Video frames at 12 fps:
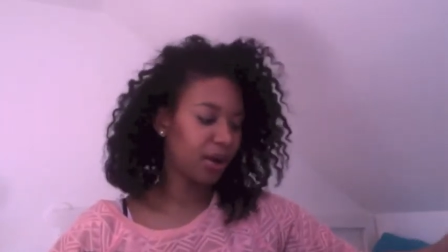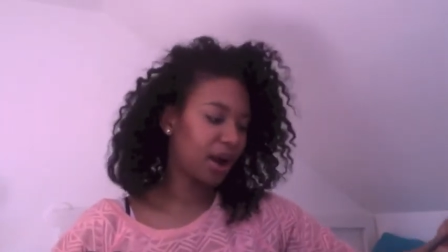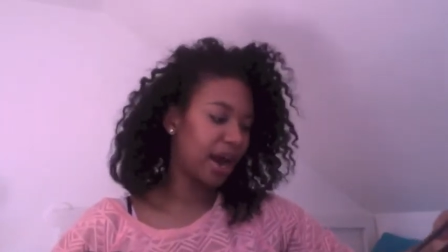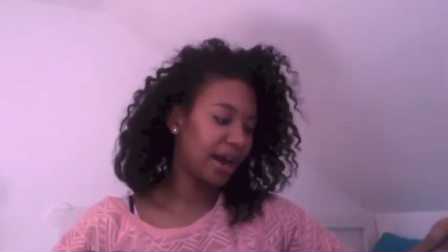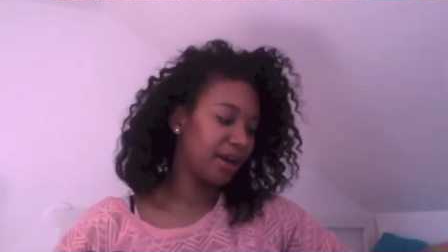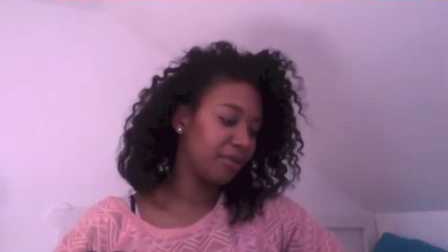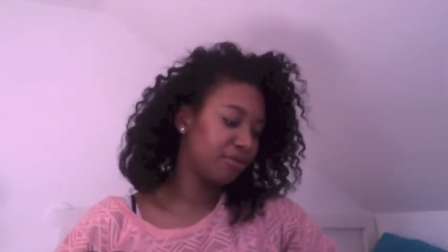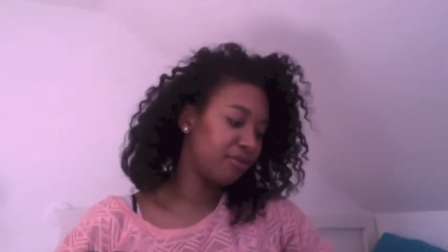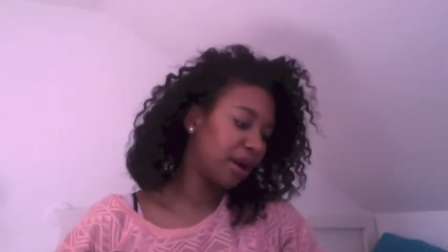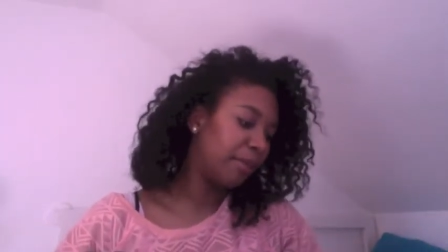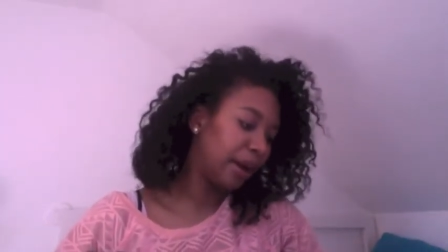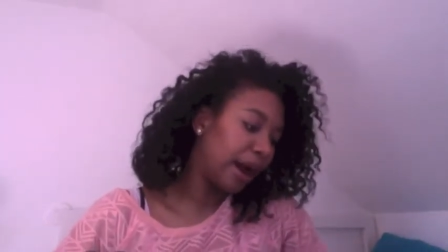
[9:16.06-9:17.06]
I
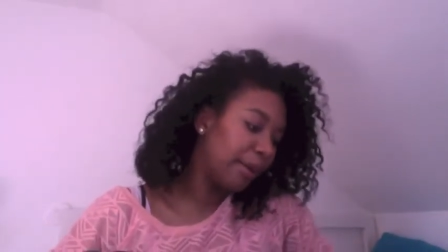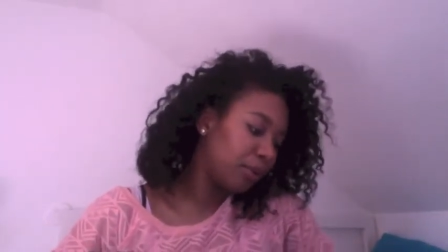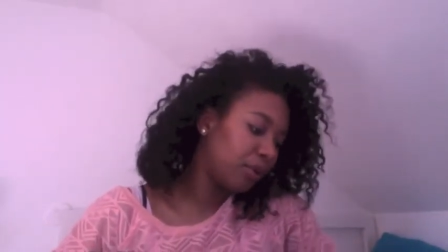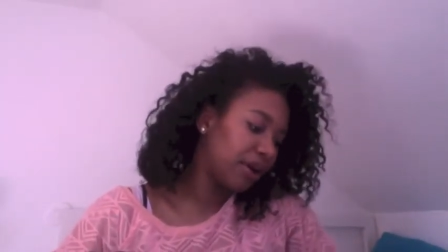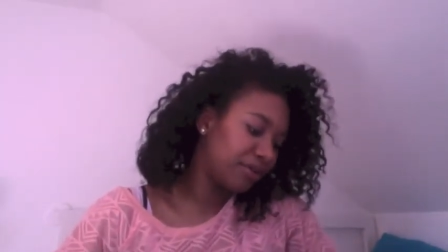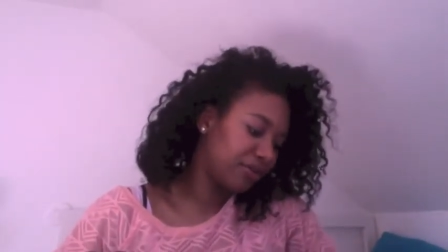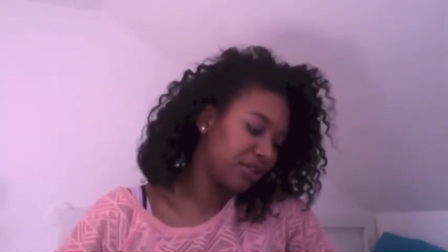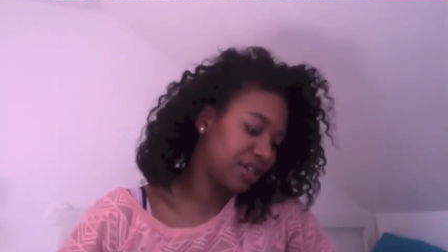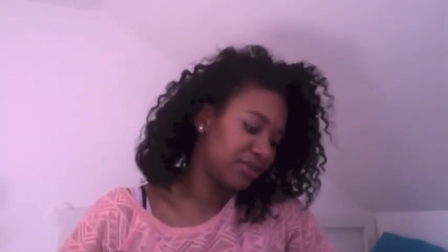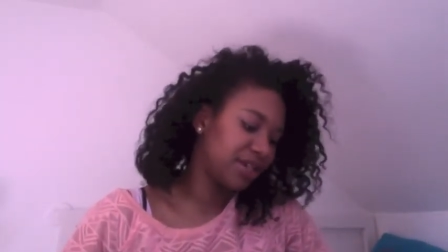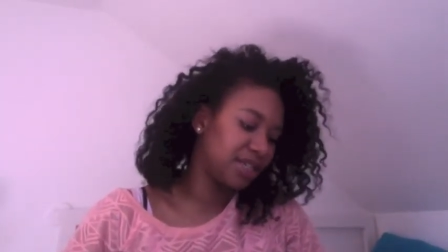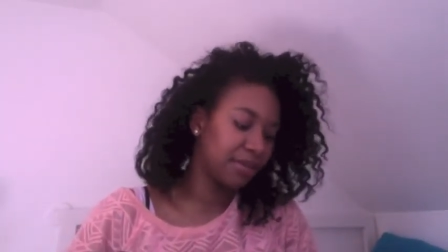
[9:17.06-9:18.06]
bought it for
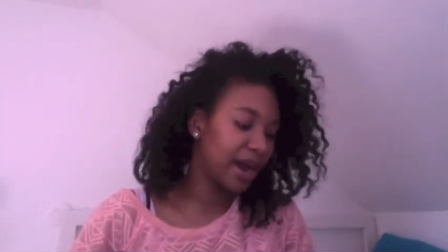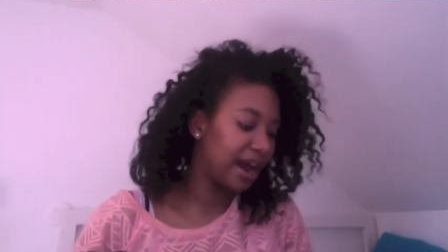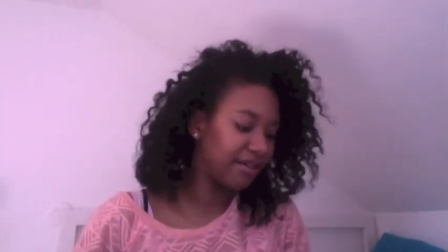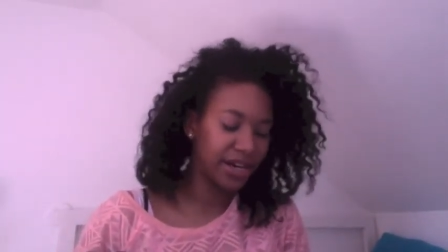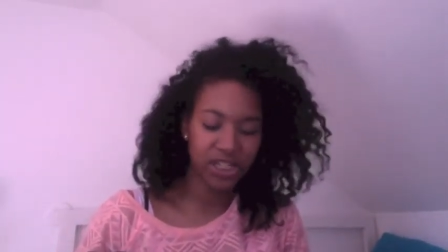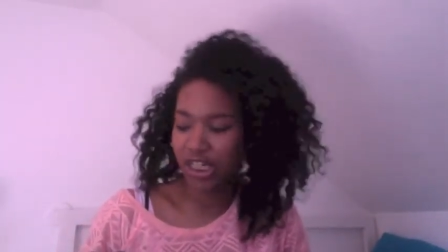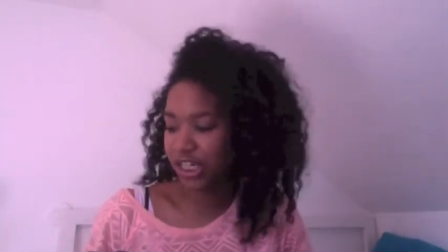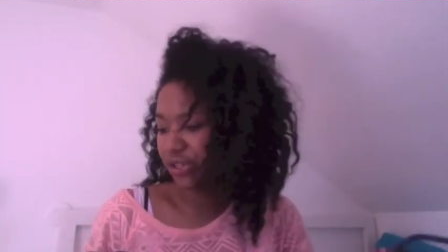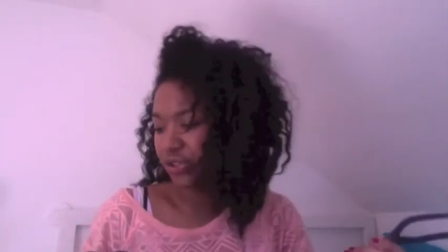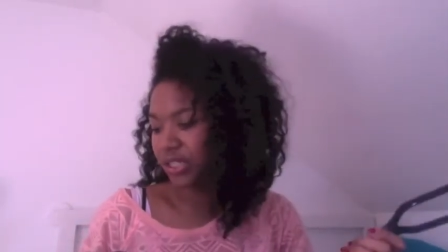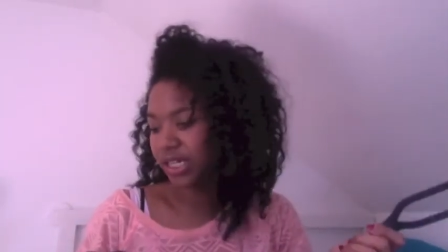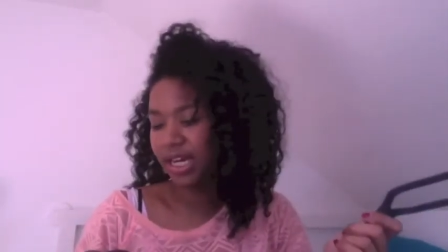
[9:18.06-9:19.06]
this reason but I haven't actually
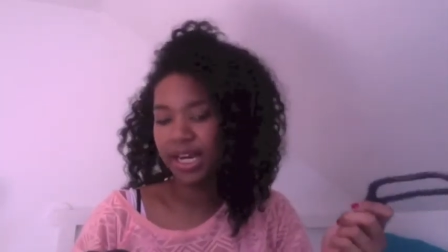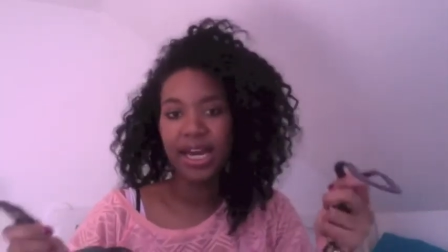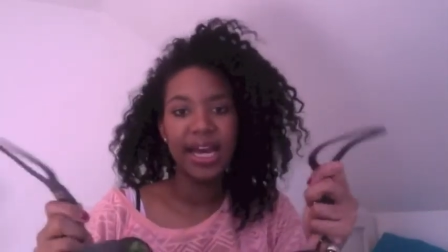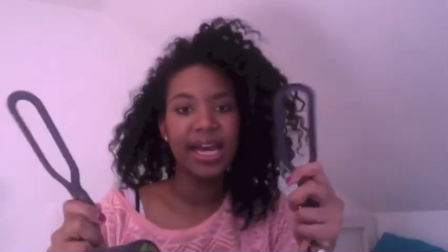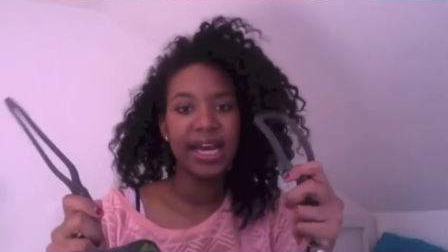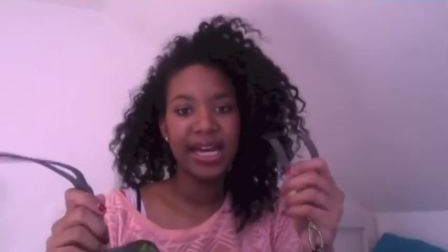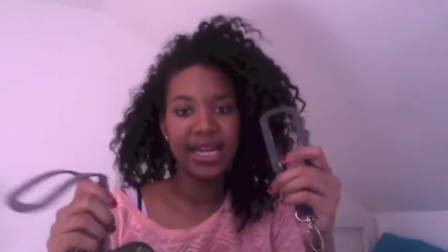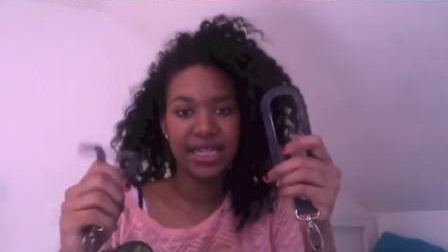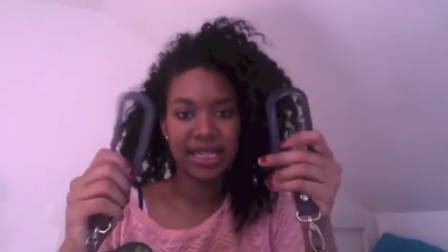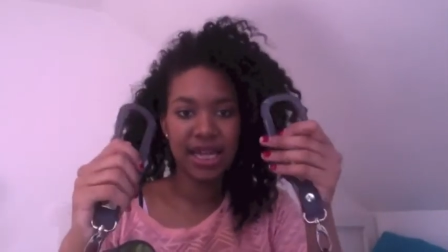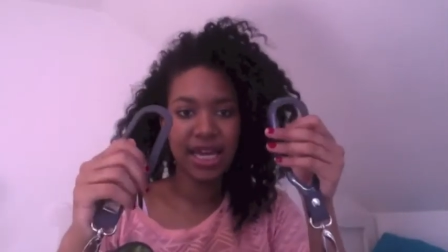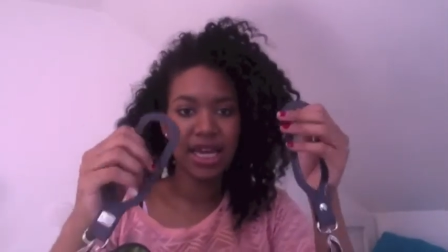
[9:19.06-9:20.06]
used it,
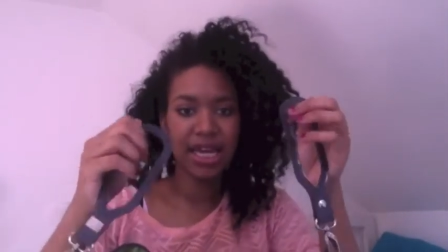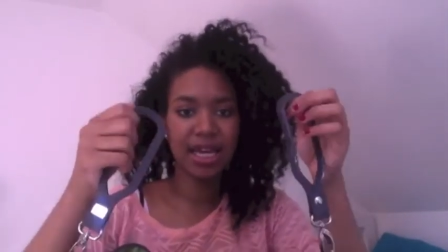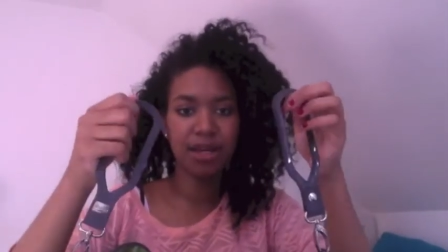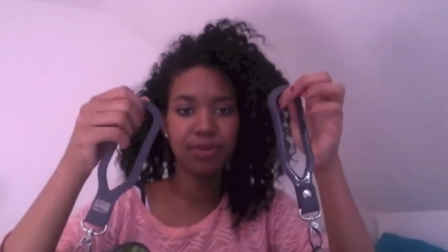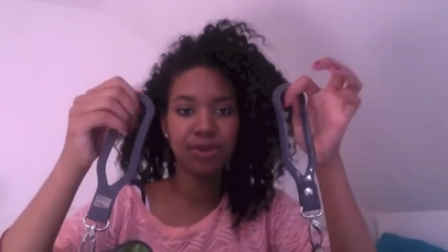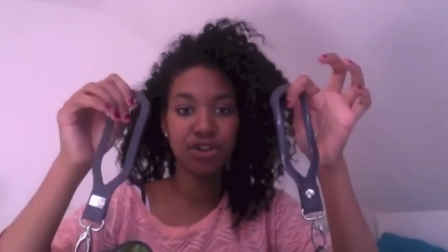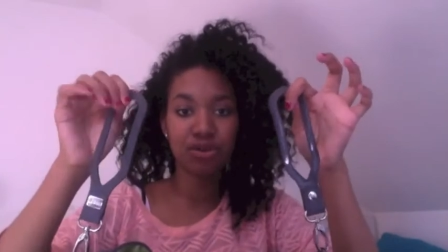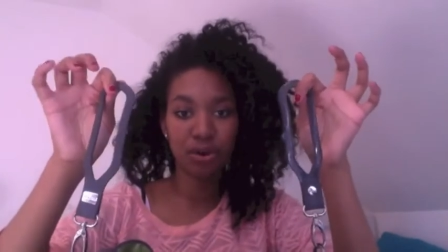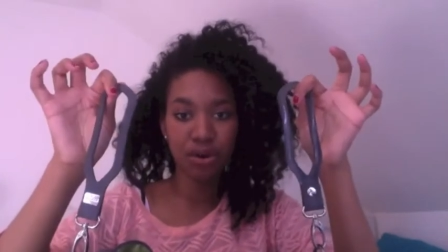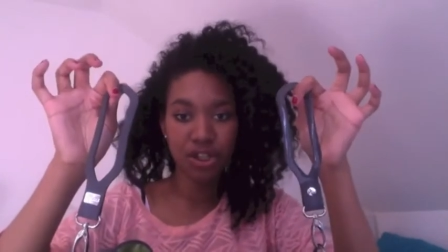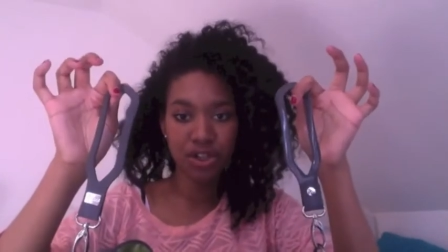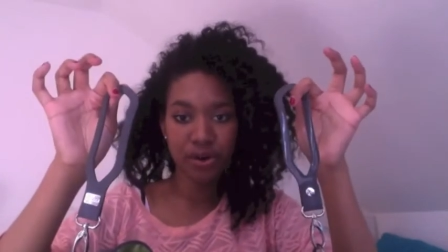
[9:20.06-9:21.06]
is the
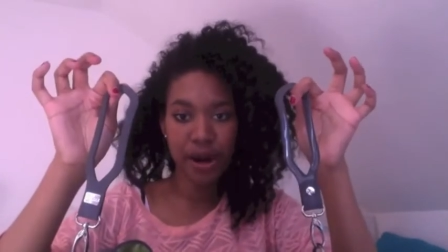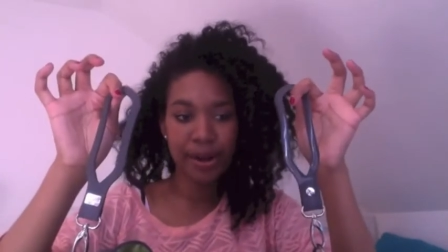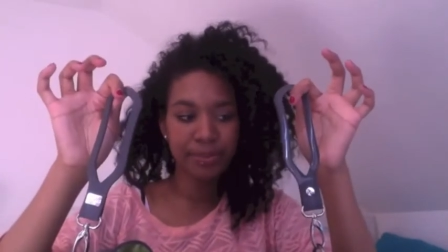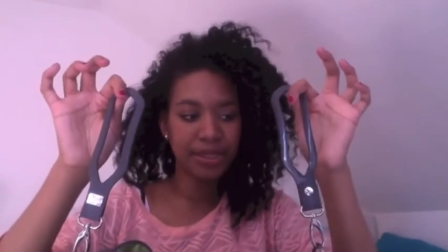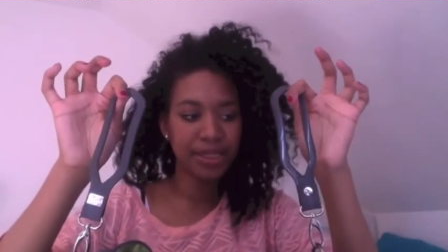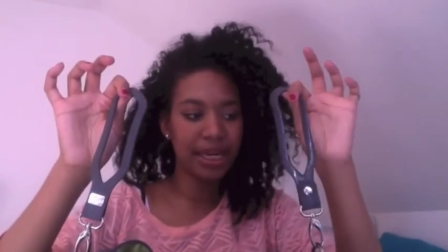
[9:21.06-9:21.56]
stroller straps.